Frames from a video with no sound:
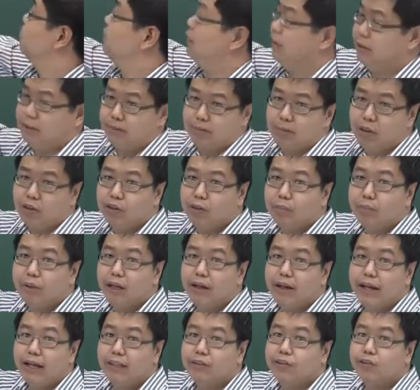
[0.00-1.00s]
must
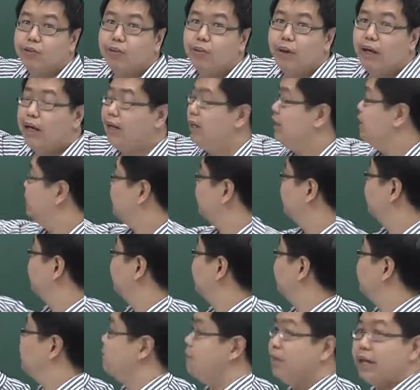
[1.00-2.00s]
multiply x squared to
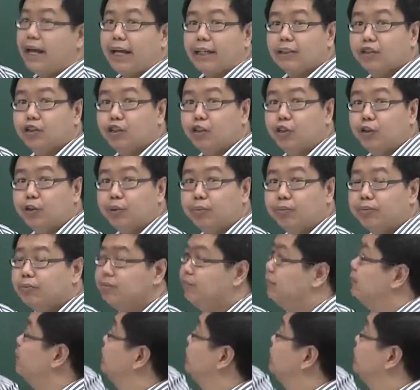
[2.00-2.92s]
give me x cubed.